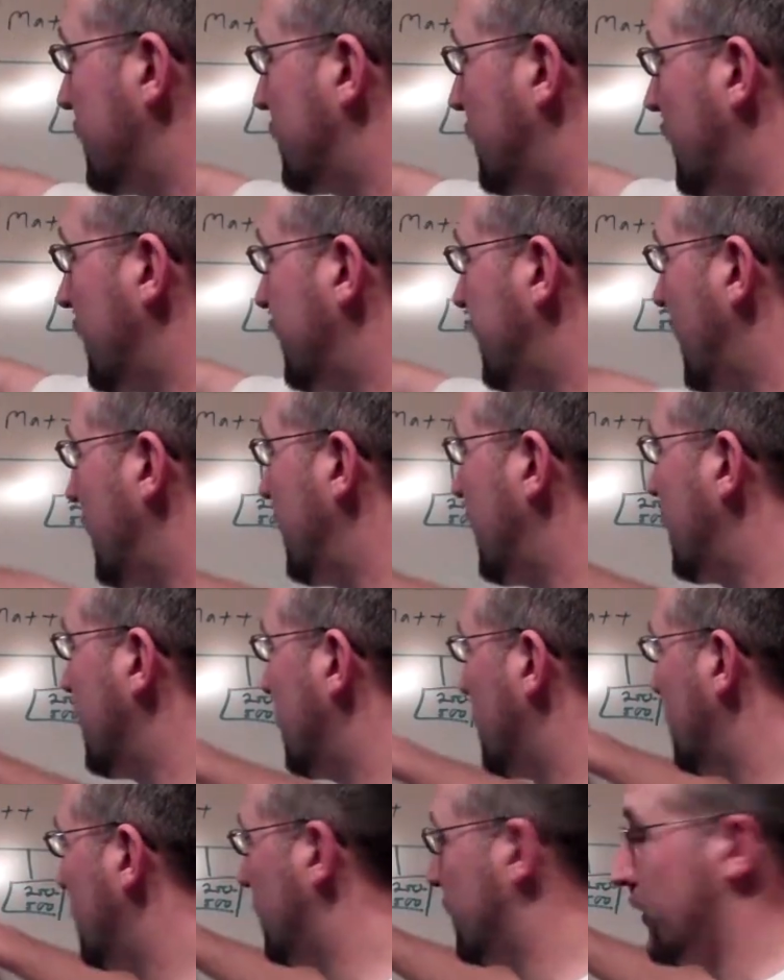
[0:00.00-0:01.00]

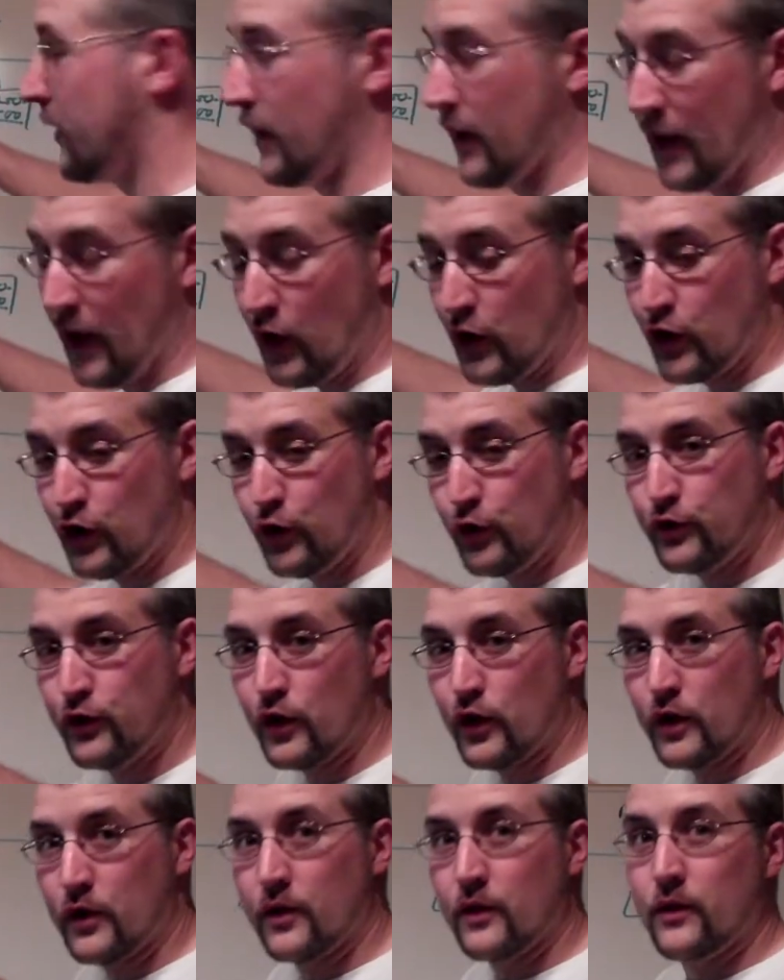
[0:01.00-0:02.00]
2,500. You use
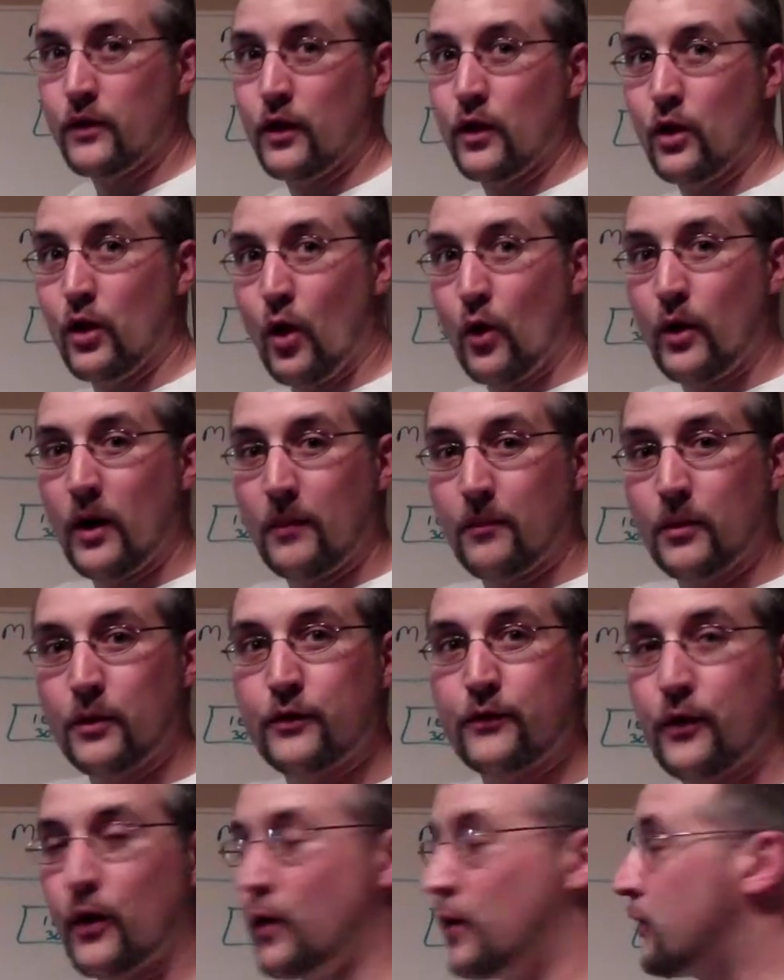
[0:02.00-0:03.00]
the low numbers
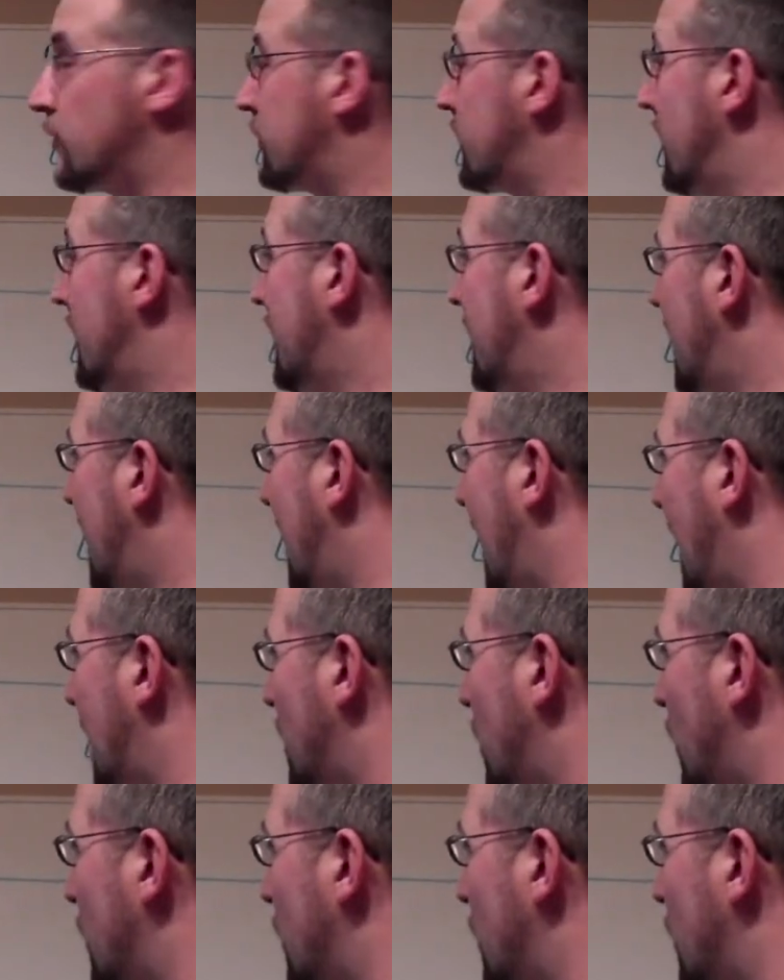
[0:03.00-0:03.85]
first. Add